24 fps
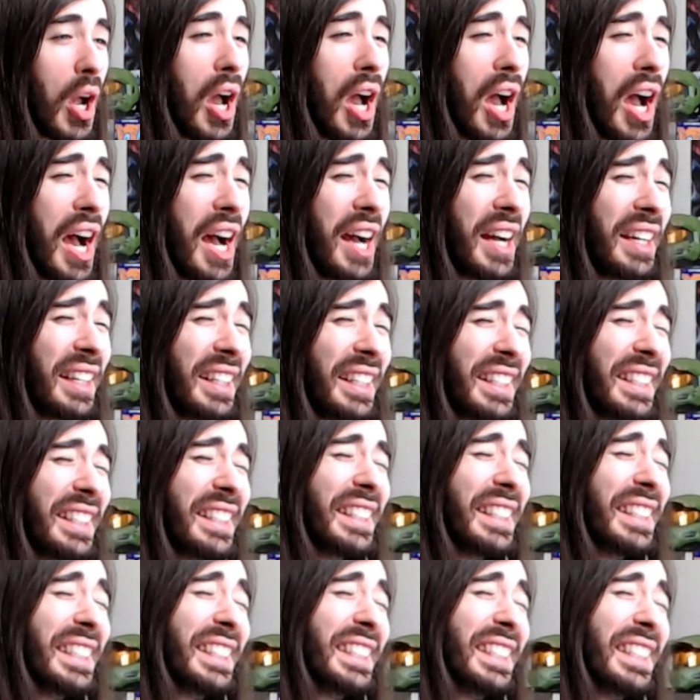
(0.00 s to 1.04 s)

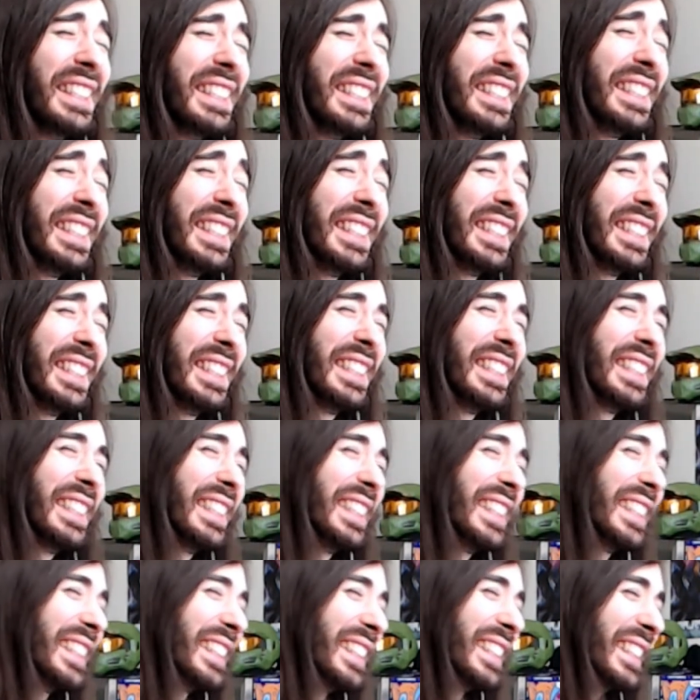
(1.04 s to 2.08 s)

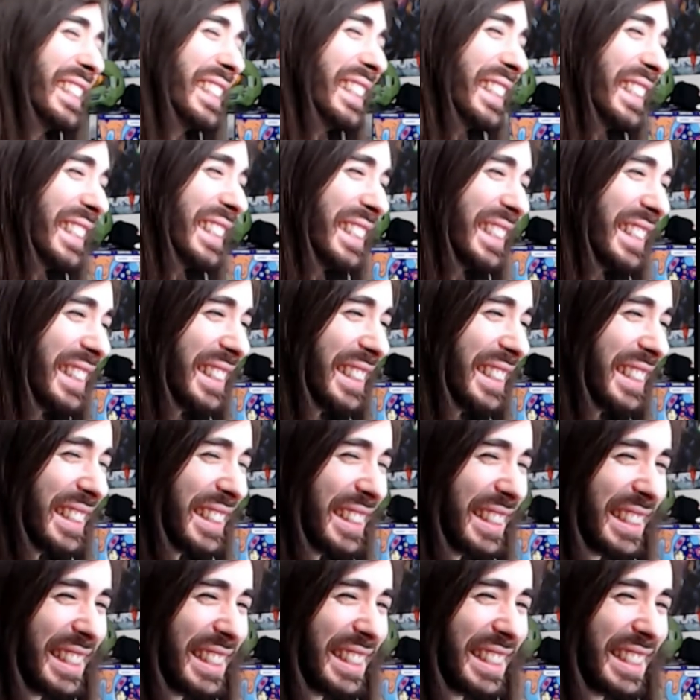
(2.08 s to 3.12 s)

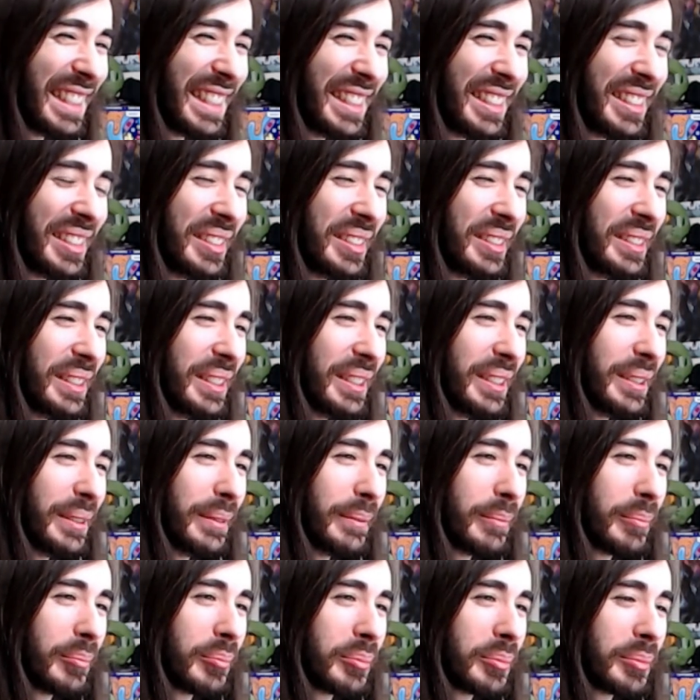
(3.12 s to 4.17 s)

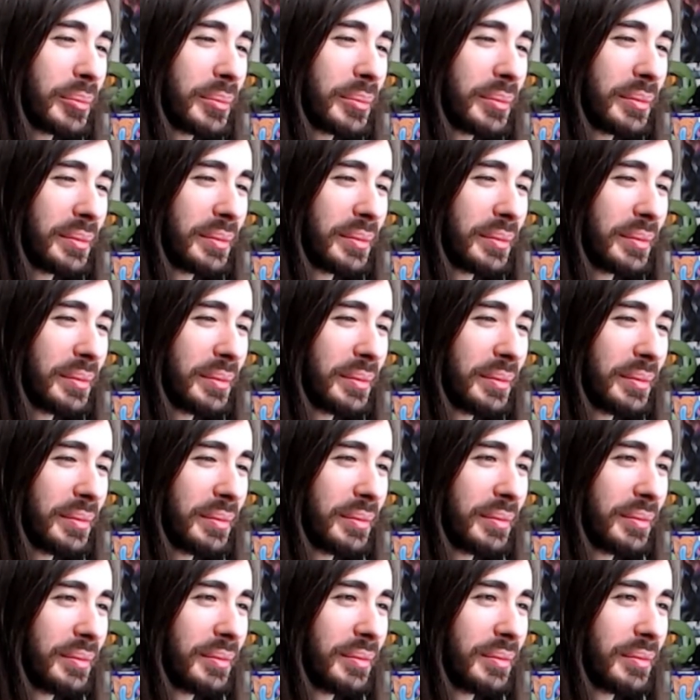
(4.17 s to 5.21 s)

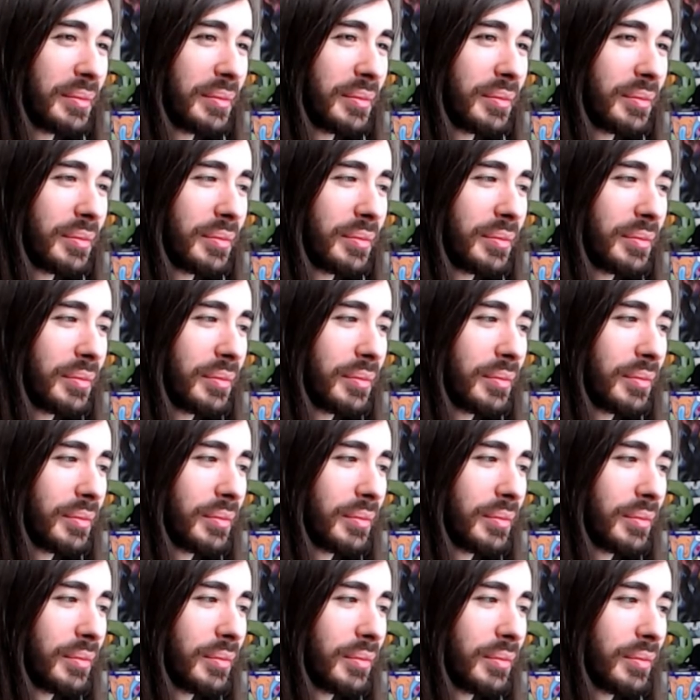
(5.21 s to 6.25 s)

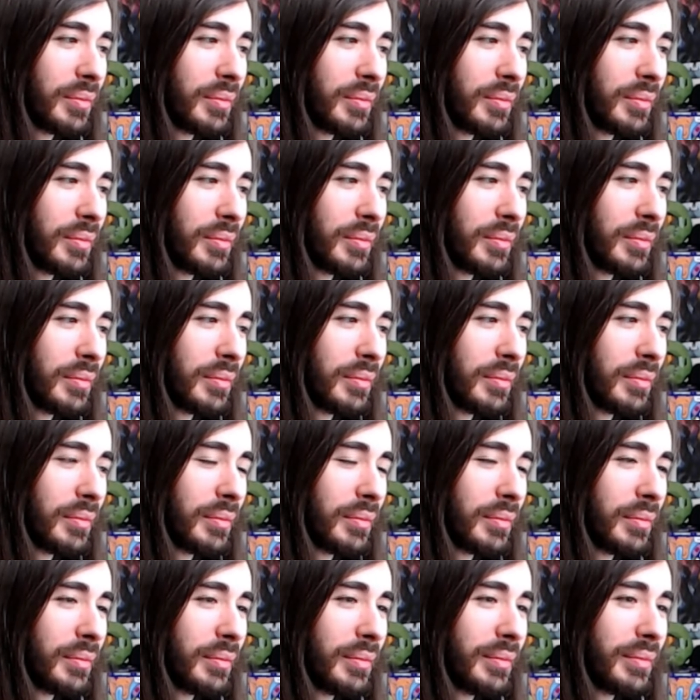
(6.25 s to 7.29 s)

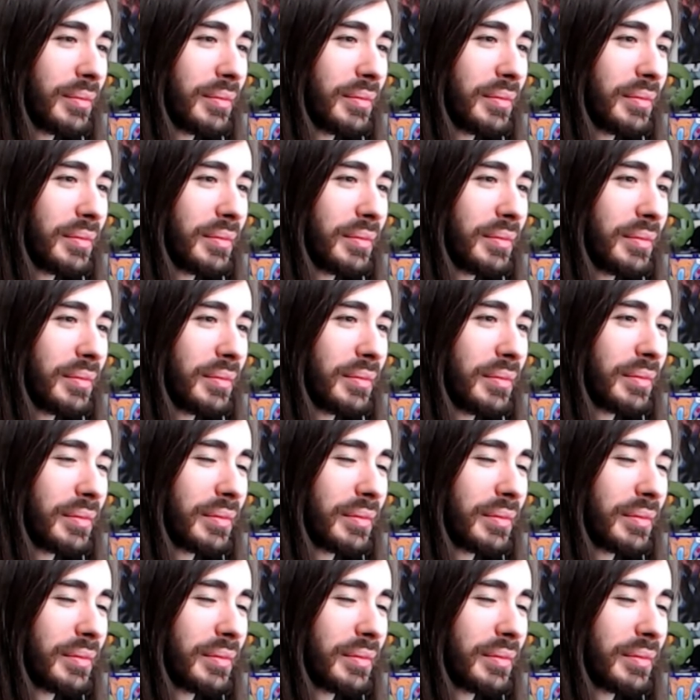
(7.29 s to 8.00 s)
[no speech]